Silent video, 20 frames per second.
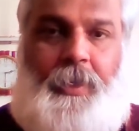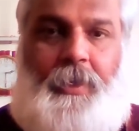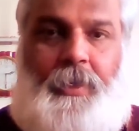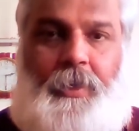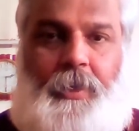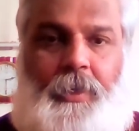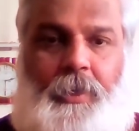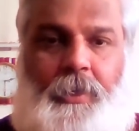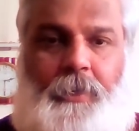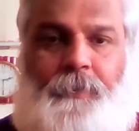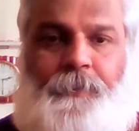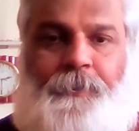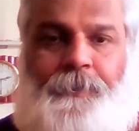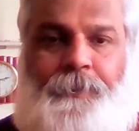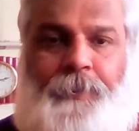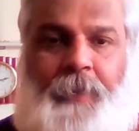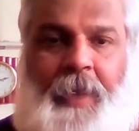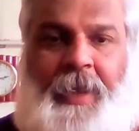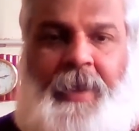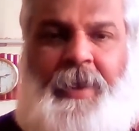and
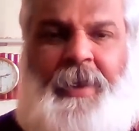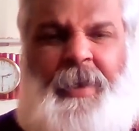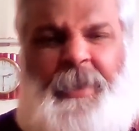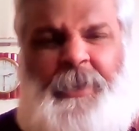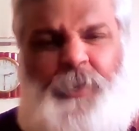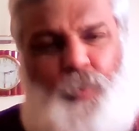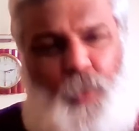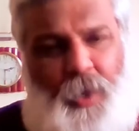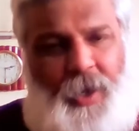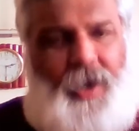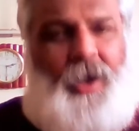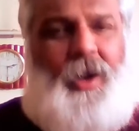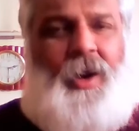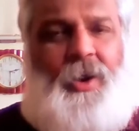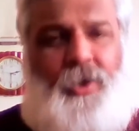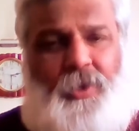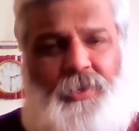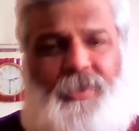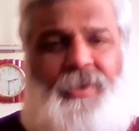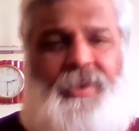at least 1
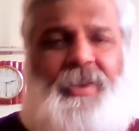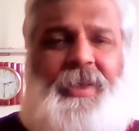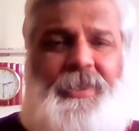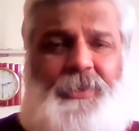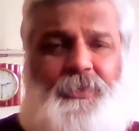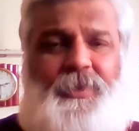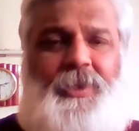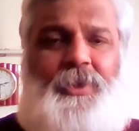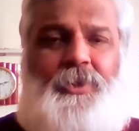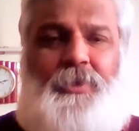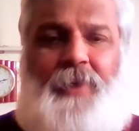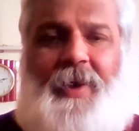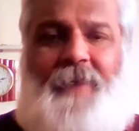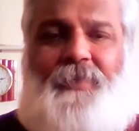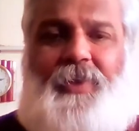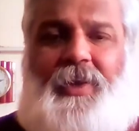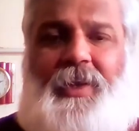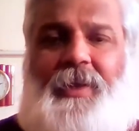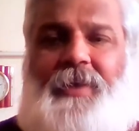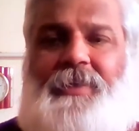hour on the days we do have
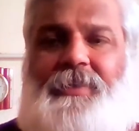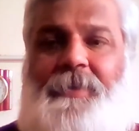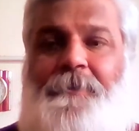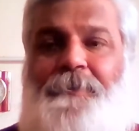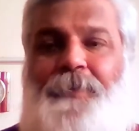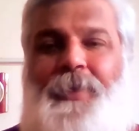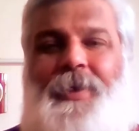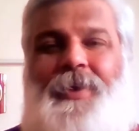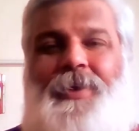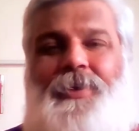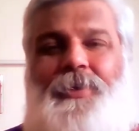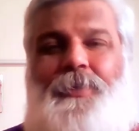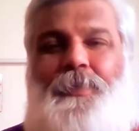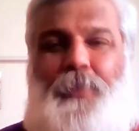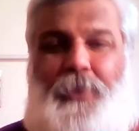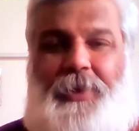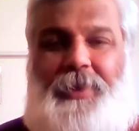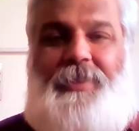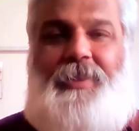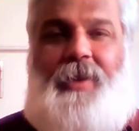the class, to
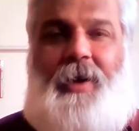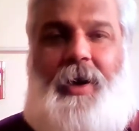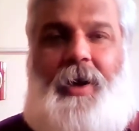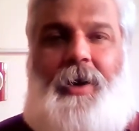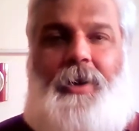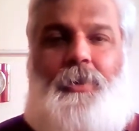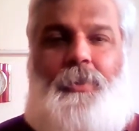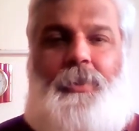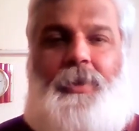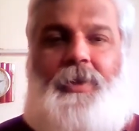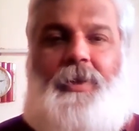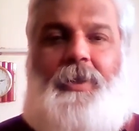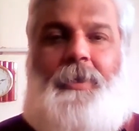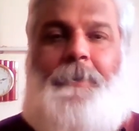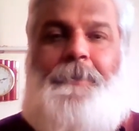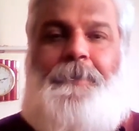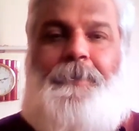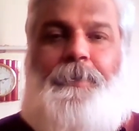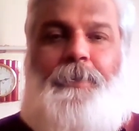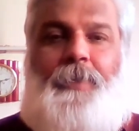put in the hard work,
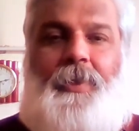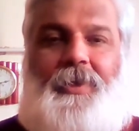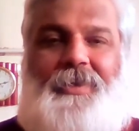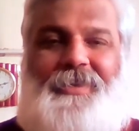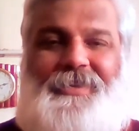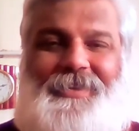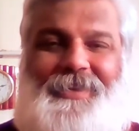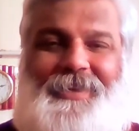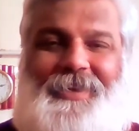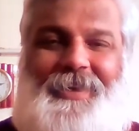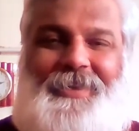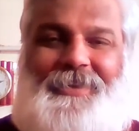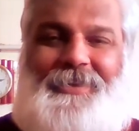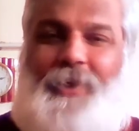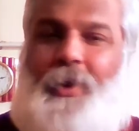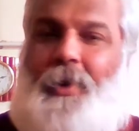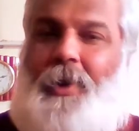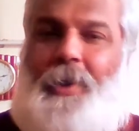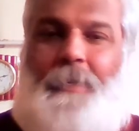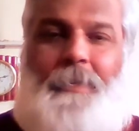because it's
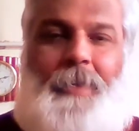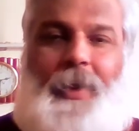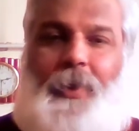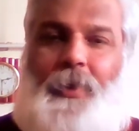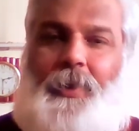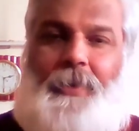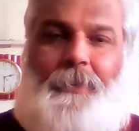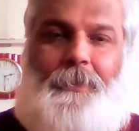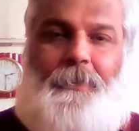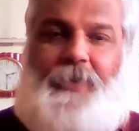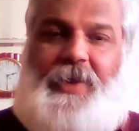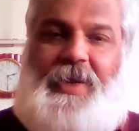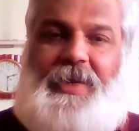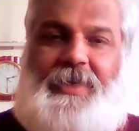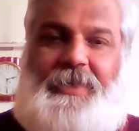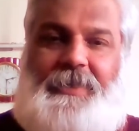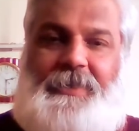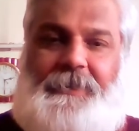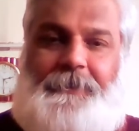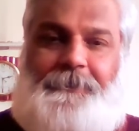all about
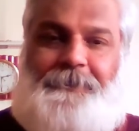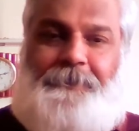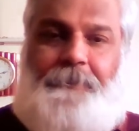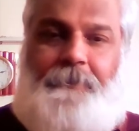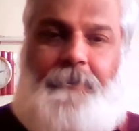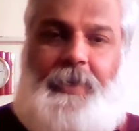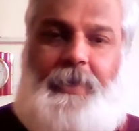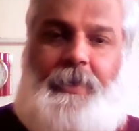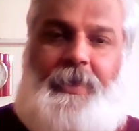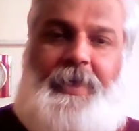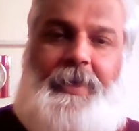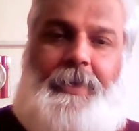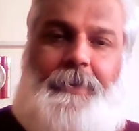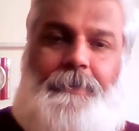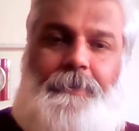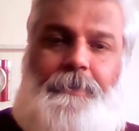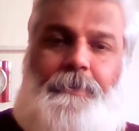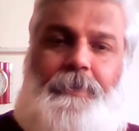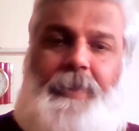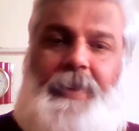practice. Like
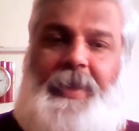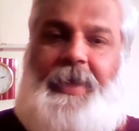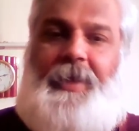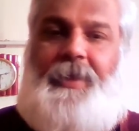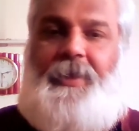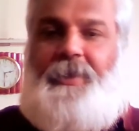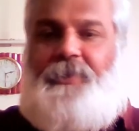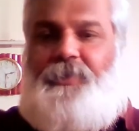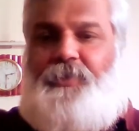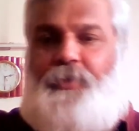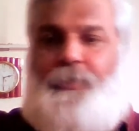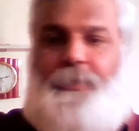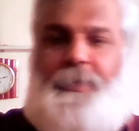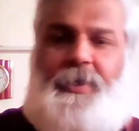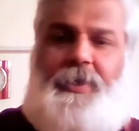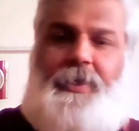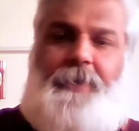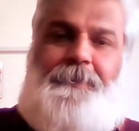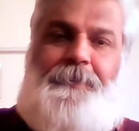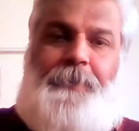playing an
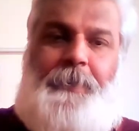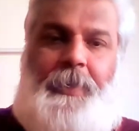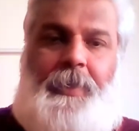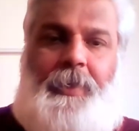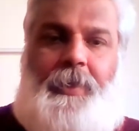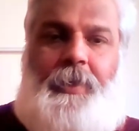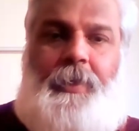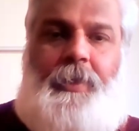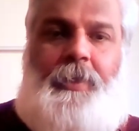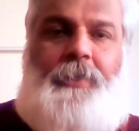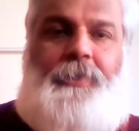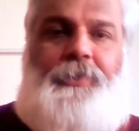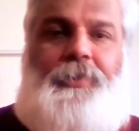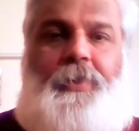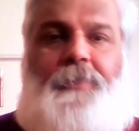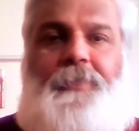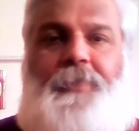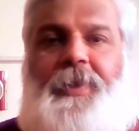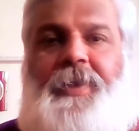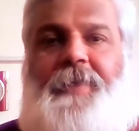instrument,
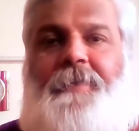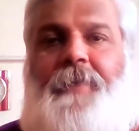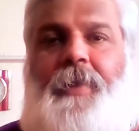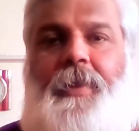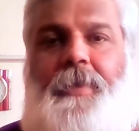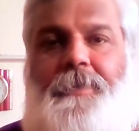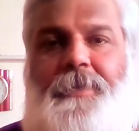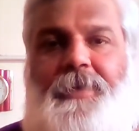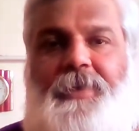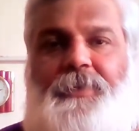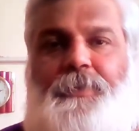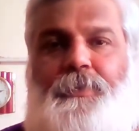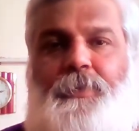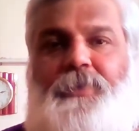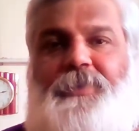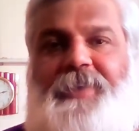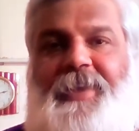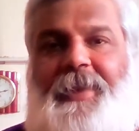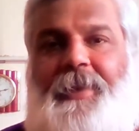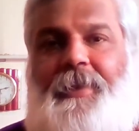software development is
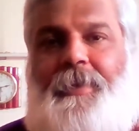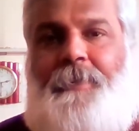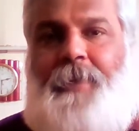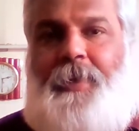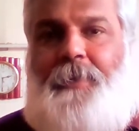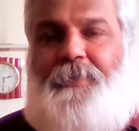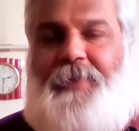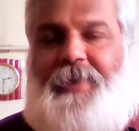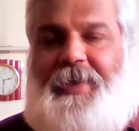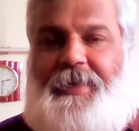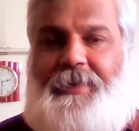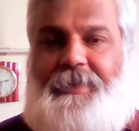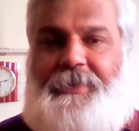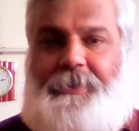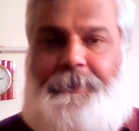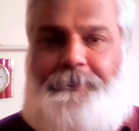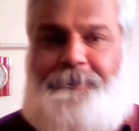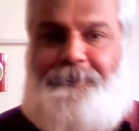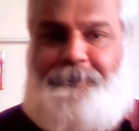mostly about practice.